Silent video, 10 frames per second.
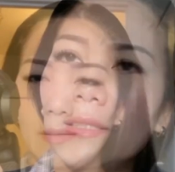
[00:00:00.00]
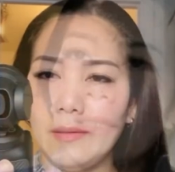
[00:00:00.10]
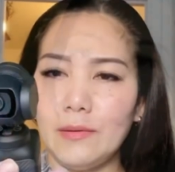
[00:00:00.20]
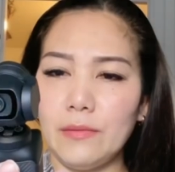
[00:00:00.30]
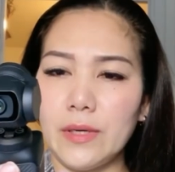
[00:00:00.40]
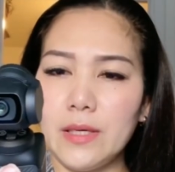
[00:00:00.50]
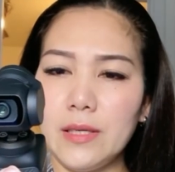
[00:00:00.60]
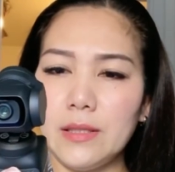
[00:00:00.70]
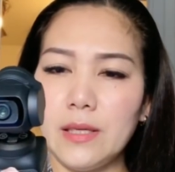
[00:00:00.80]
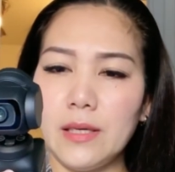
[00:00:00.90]
so
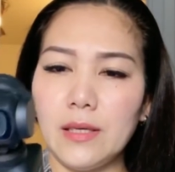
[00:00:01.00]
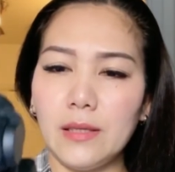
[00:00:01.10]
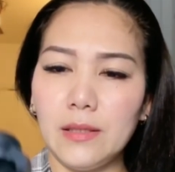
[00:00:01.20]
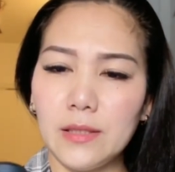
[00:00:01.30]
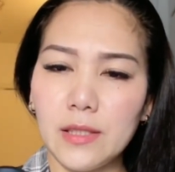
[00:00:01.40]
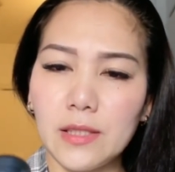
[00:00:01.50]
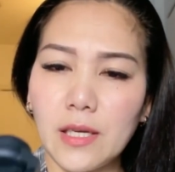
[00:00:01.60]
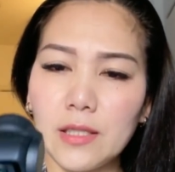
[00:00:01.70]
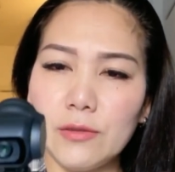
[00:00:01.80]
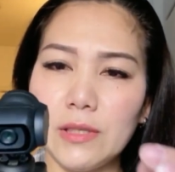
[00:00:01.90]
wait this is
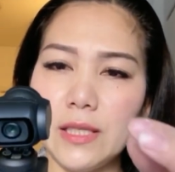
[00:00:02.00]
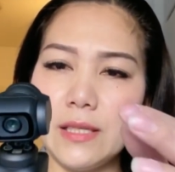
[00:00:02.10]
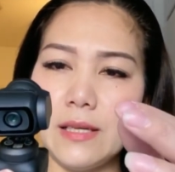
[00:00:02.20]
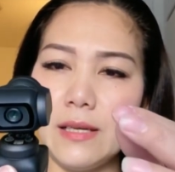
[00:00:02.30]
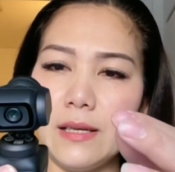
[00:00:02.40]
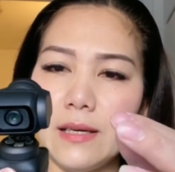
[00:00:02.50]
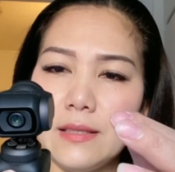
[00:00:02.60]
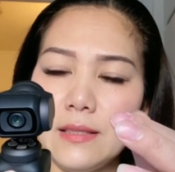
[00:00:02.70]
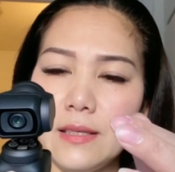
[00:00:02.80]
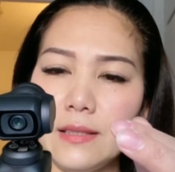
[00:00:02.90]
actually not locked
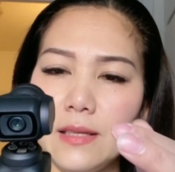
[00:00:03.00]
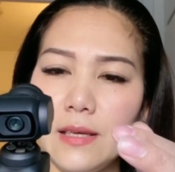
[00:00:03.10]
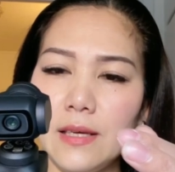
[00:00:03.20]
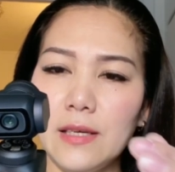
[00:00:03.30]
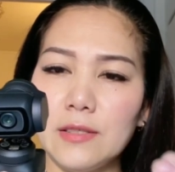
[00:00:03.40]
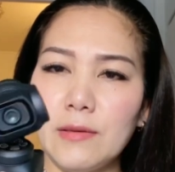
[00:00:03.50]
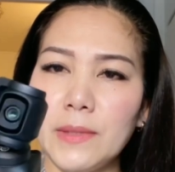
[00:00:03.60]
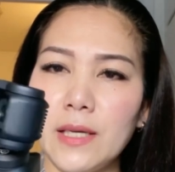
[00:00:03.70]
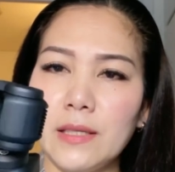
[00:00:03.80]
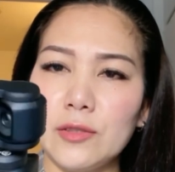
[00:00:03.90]
yet so i'm
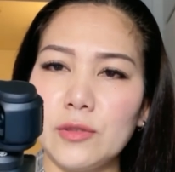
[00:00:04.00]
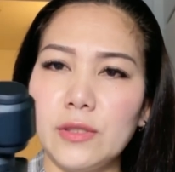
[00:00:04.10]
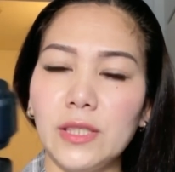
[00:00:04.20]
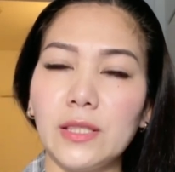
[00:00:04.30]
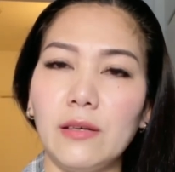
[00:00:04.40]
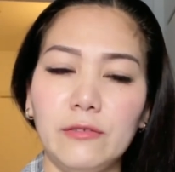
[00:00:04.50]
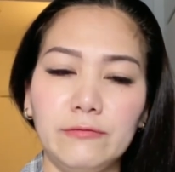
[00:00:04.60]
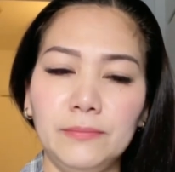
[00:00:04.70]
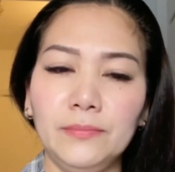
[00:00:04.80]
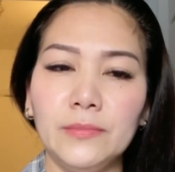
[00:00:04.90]
gonna turn it
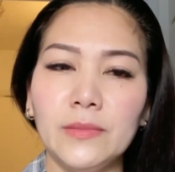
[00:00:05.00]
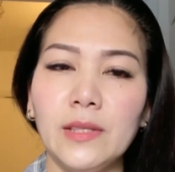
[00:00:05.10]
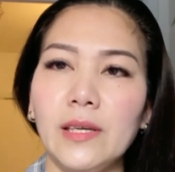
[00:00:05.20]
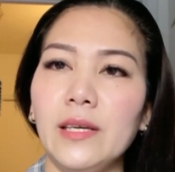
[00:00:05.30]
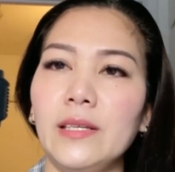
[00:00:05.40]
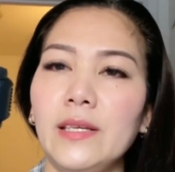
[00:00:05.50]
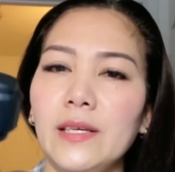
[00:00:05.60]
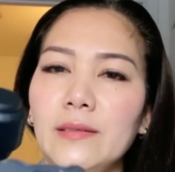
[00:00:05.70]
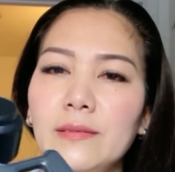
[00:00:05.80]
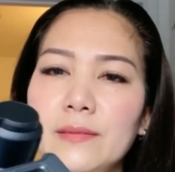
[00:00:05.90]
off and then